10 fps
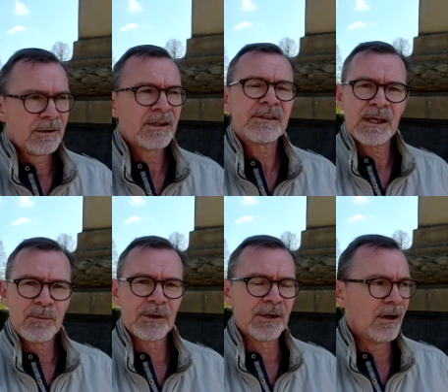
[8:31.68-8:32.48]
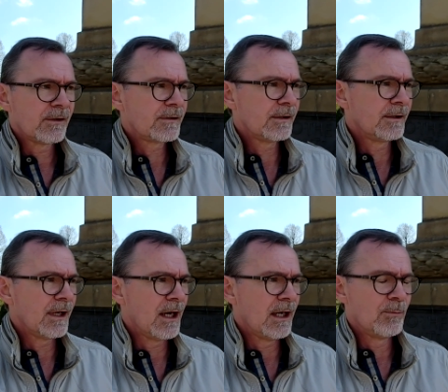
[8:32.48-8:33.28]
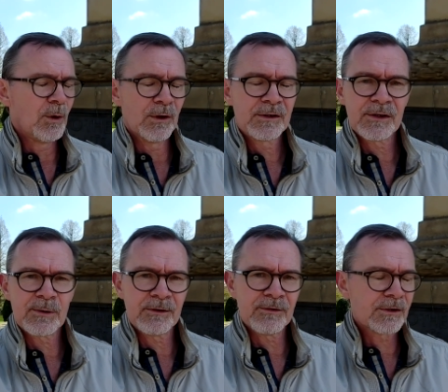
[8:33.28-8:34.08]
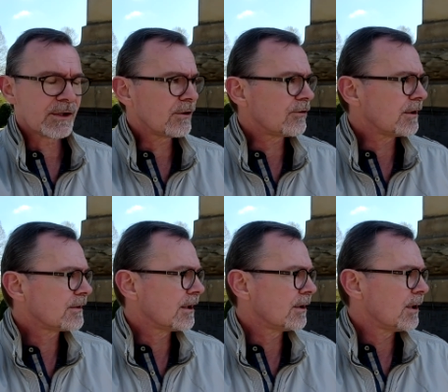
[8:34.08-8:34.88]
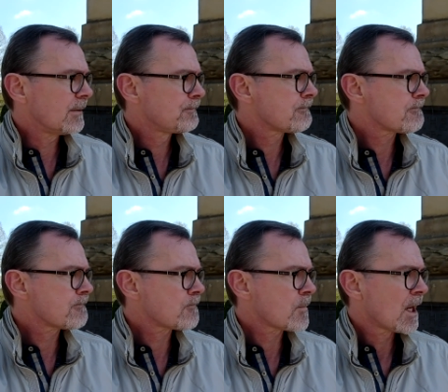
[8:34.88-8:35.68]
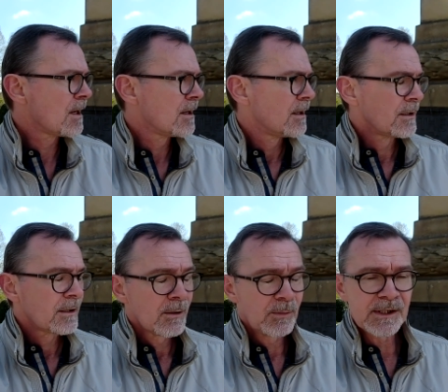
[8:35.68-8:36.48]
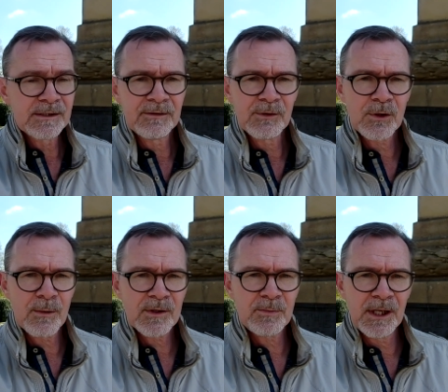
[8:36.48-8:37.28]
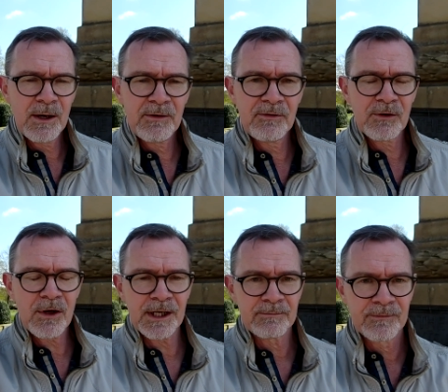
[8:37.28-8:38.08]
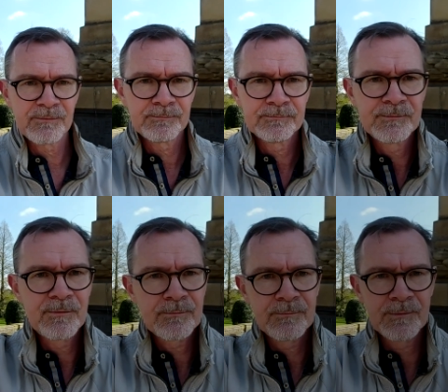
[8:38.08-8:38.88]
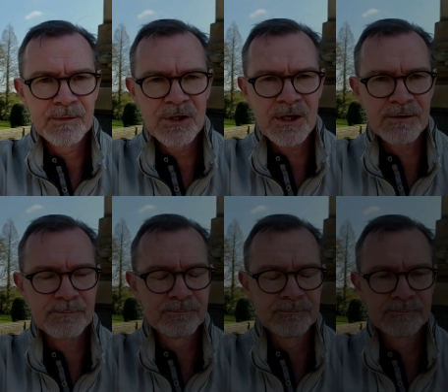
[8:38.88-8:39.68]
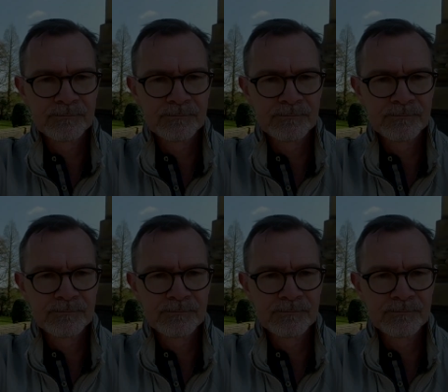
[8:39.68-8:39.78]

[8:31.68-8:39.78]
to see it modernised and, uh, and brought into the 21st century. So uh, please leave your comments below if you've got any. Cheers.